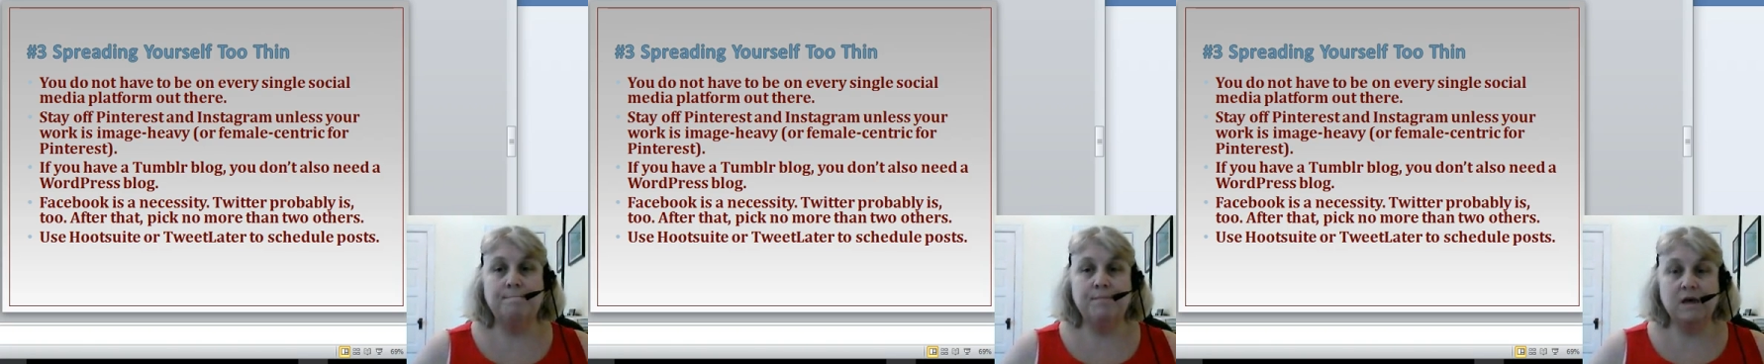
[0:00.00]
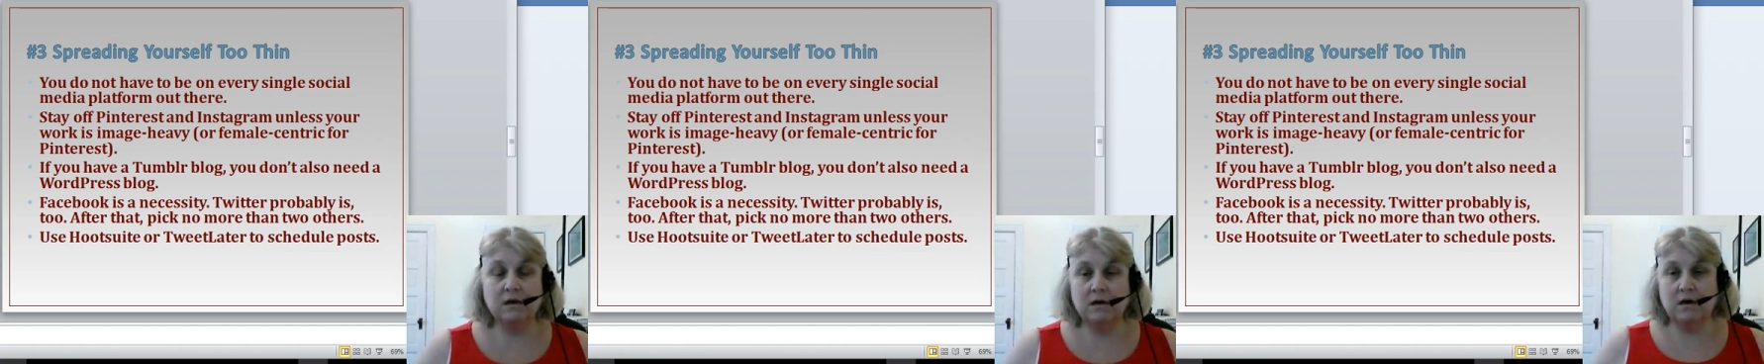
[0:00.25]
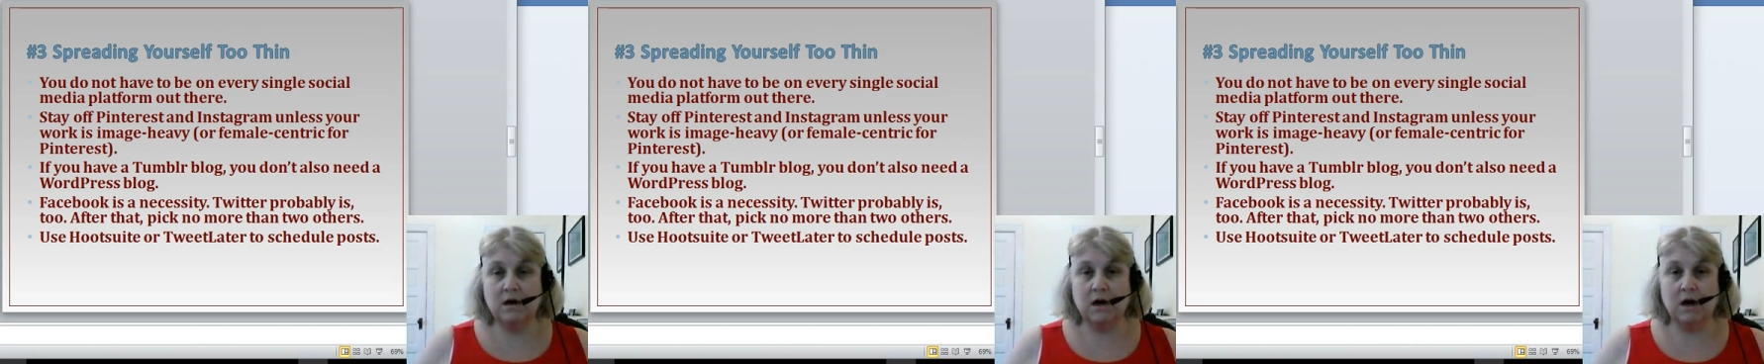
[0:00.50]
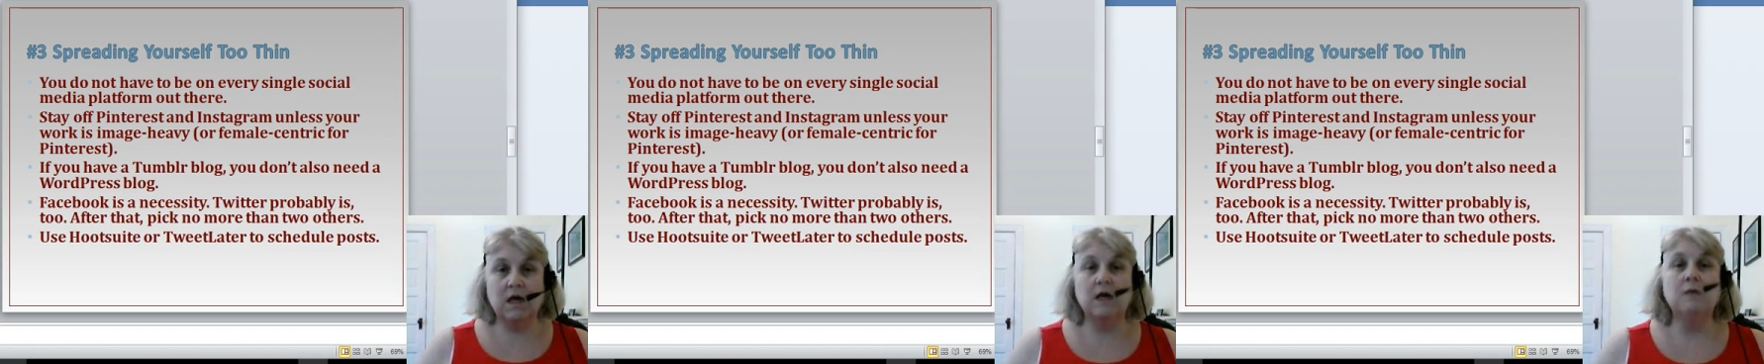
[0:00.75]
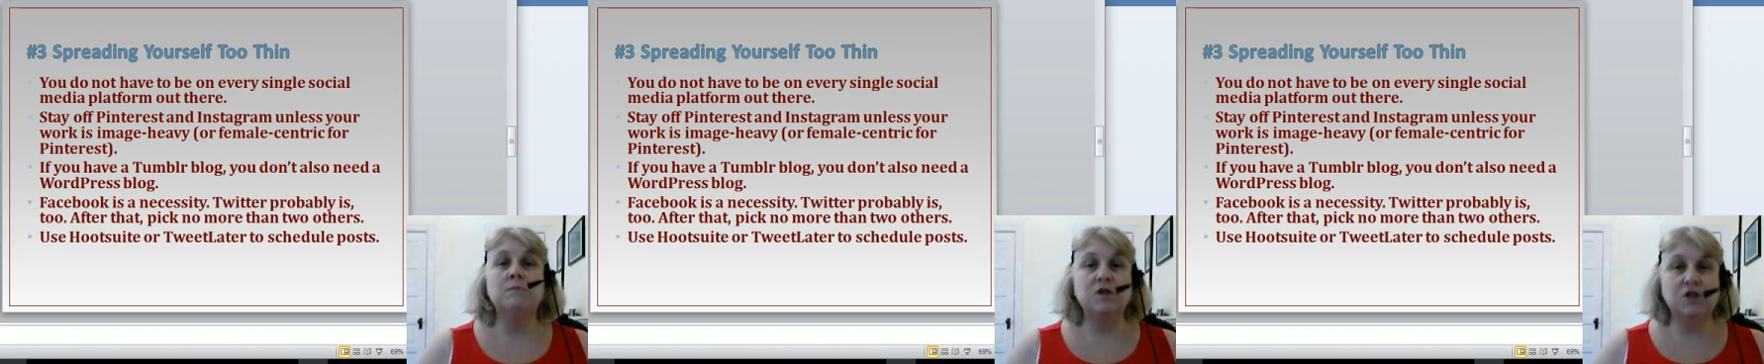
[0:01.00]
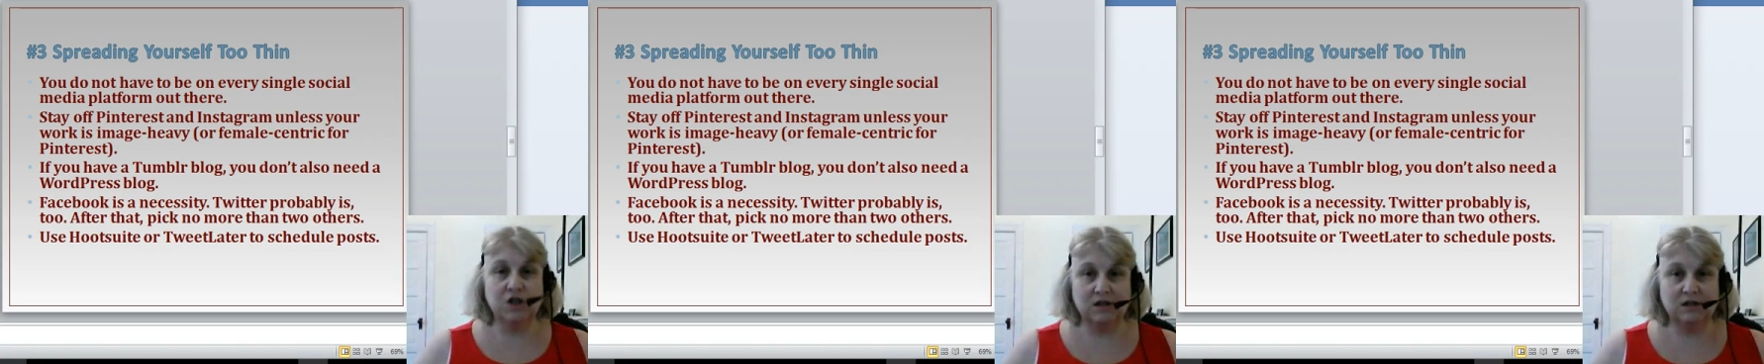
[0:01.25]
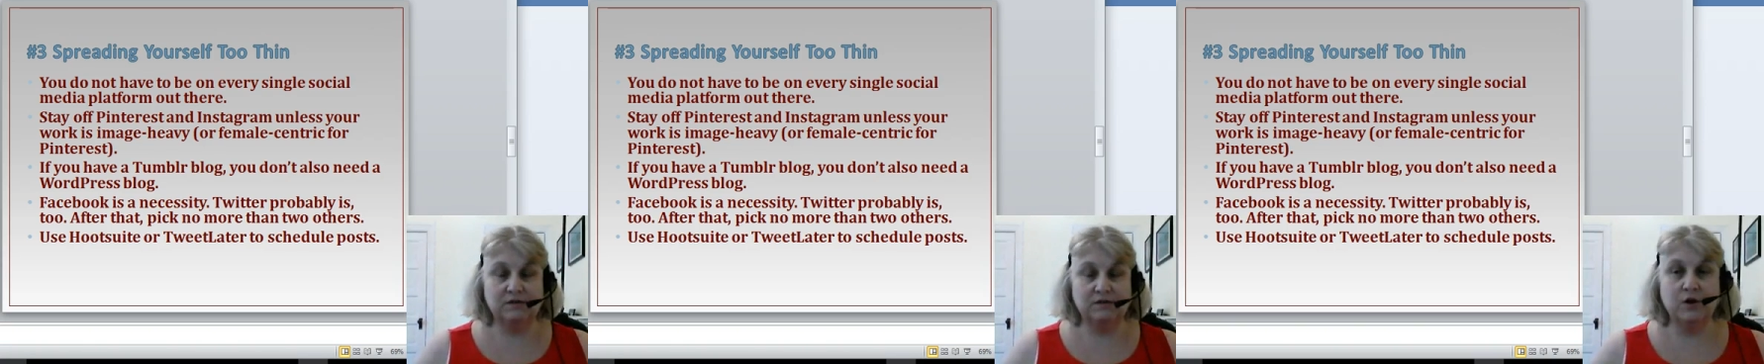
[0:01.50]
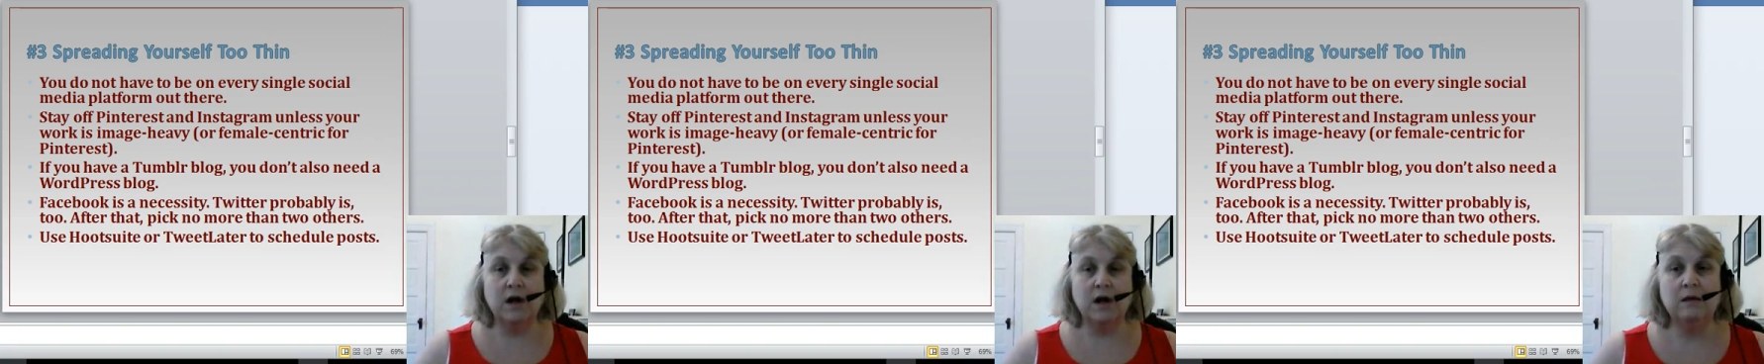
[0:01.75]
big images, if
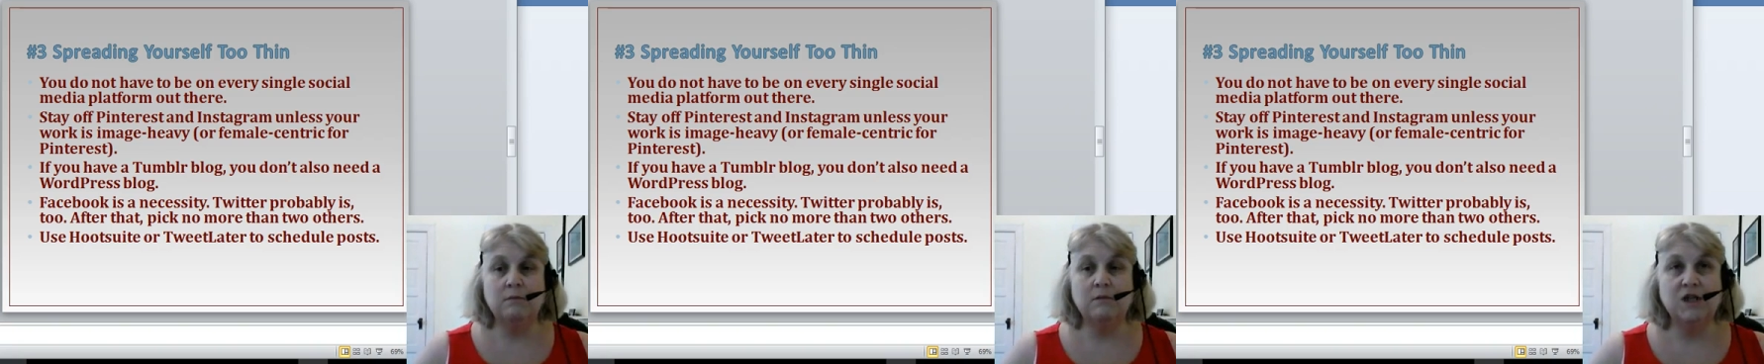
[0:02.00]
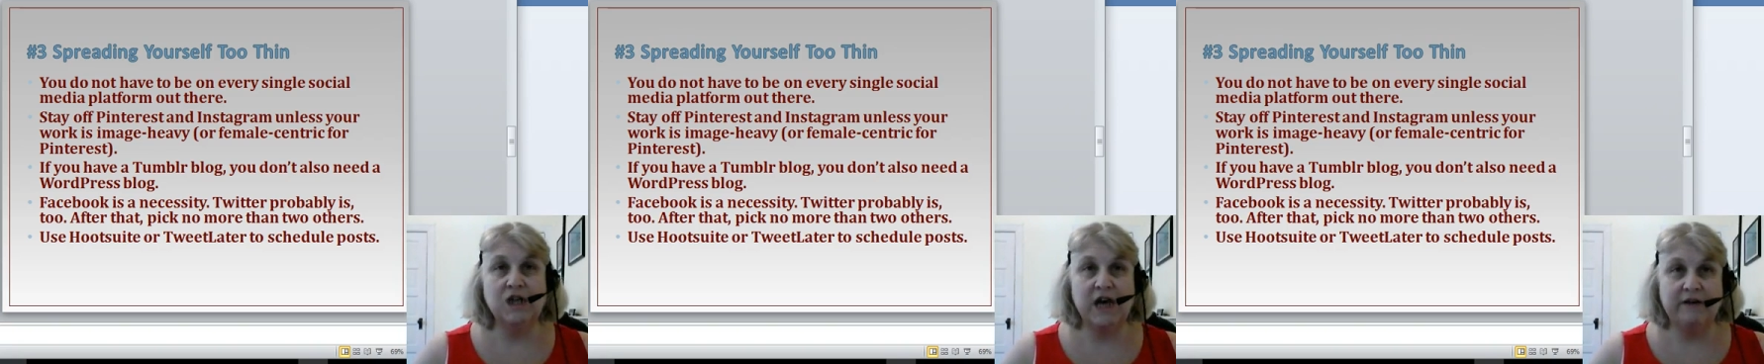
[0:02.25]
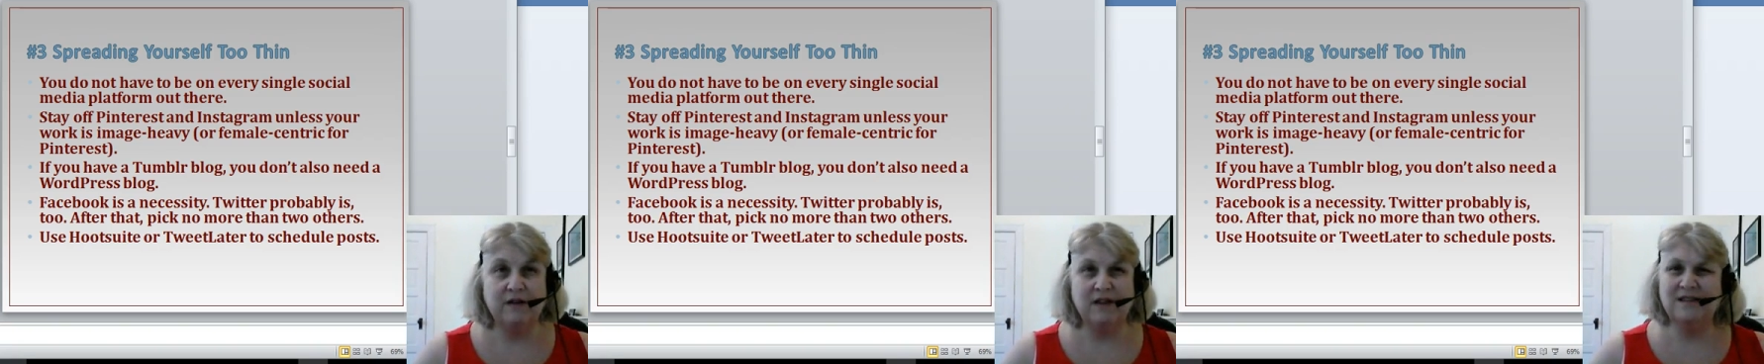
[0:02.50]
you're not image heavy,